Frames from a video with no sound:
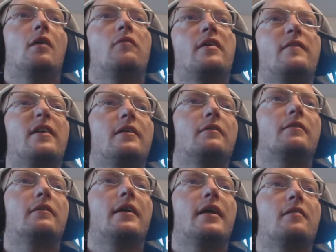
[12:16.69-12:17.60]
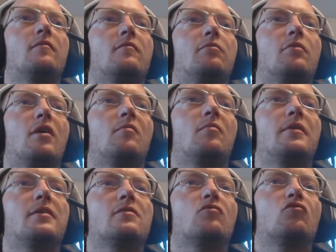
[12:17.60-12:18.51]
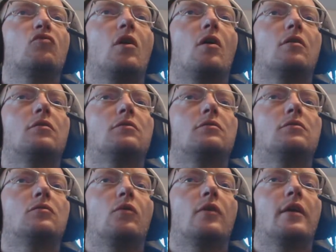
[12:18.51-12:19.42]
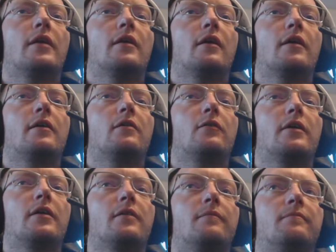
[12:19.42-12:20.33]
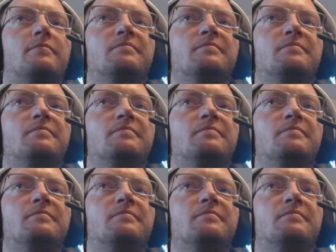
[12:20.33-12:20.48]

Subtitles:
Wait a minute. That probably is wrong. Warning, I agree.